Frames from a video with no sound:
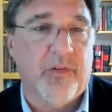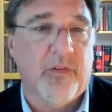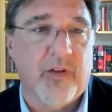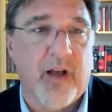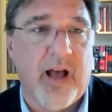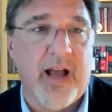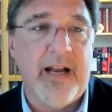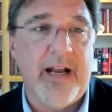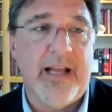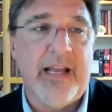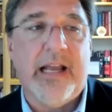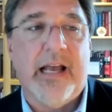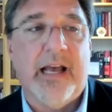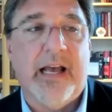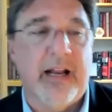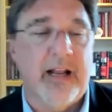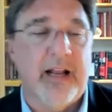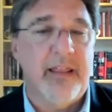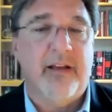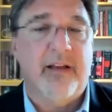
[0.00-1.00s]
society,
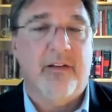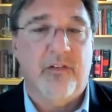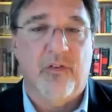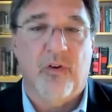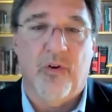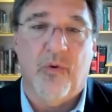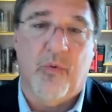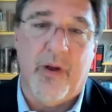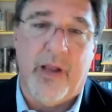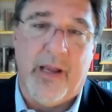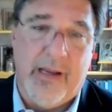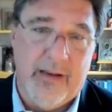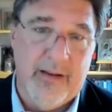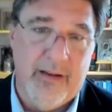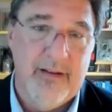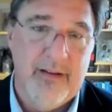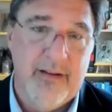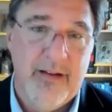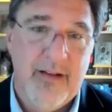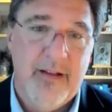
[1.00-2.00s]
and I think so do we.
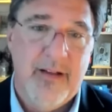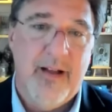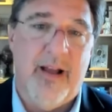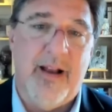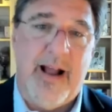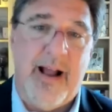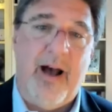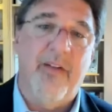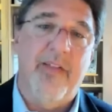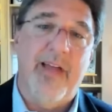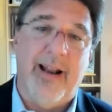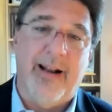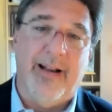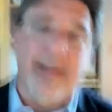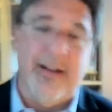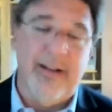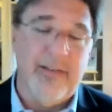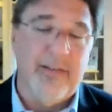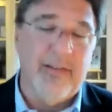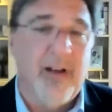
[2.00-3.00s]
And how that
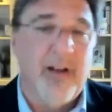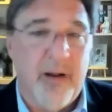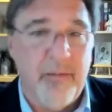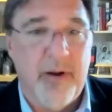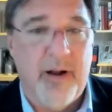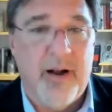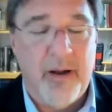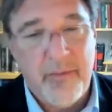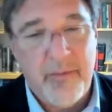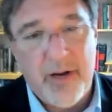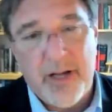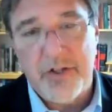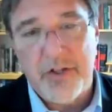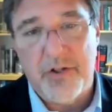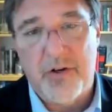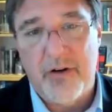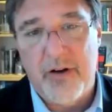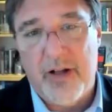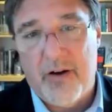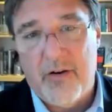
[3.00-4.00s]
ends, I'm, I'm not
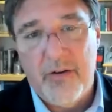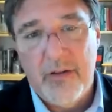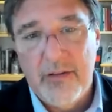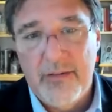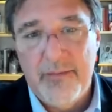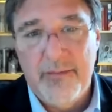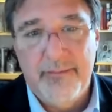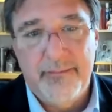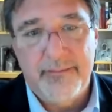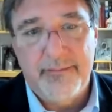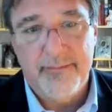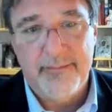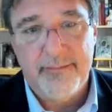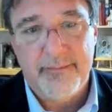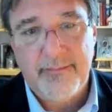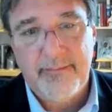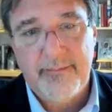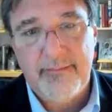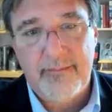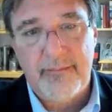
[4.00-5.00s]
sure.
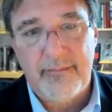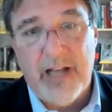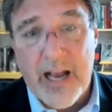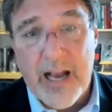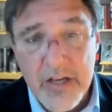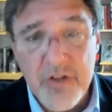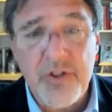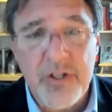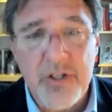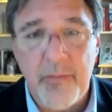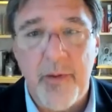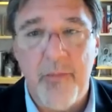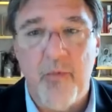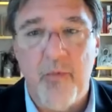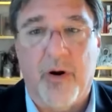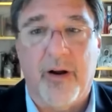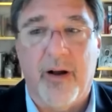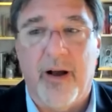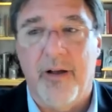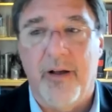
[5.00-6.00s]
I used to be
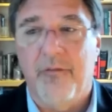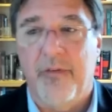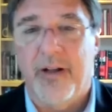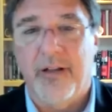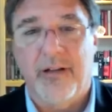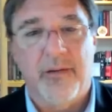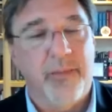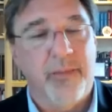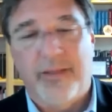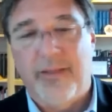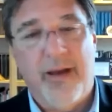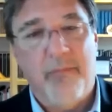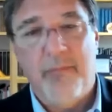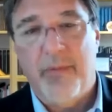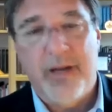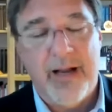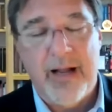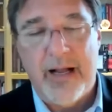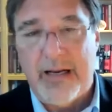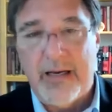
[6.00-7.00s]
more confident about that,
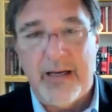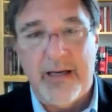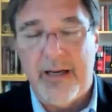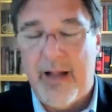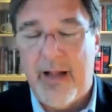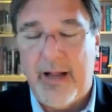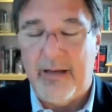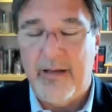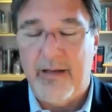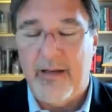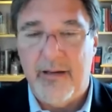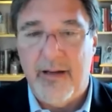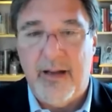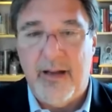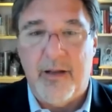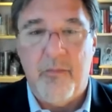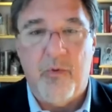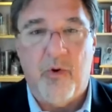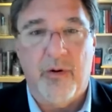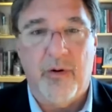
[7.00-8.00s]
but not, not
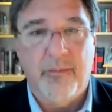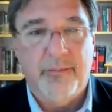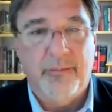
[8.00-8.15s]
anymore.